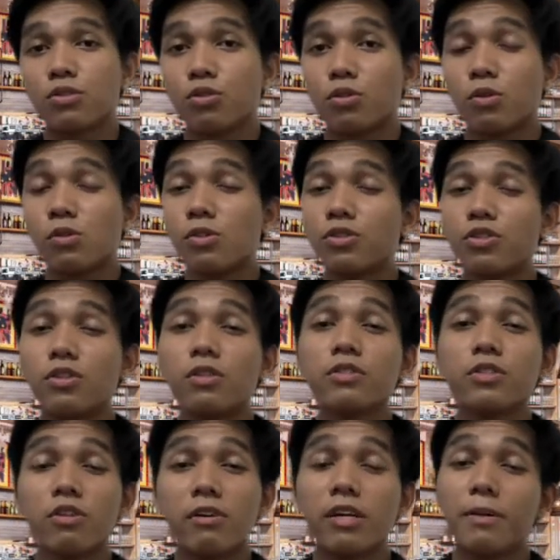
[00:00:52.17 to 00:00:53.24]
to
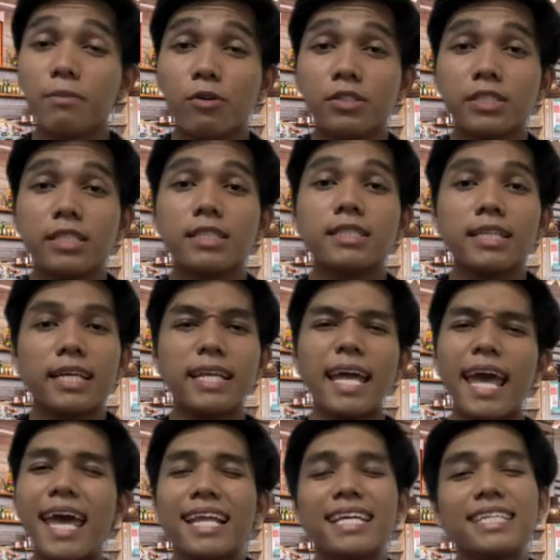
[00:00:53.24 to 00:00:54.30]
control your emotions in
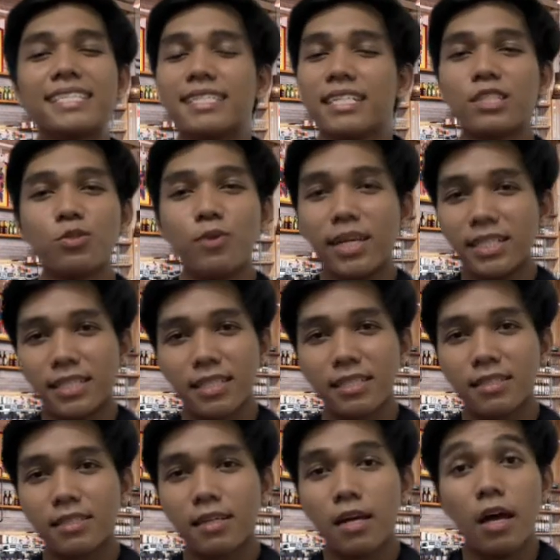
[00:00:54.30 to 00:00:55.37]
any
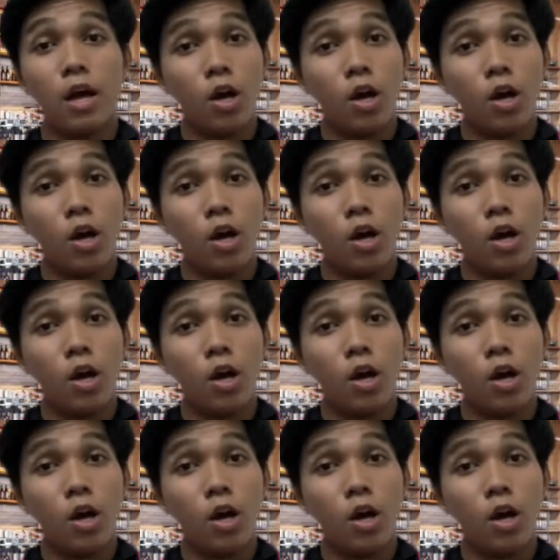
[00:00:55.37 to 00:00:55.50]
situations,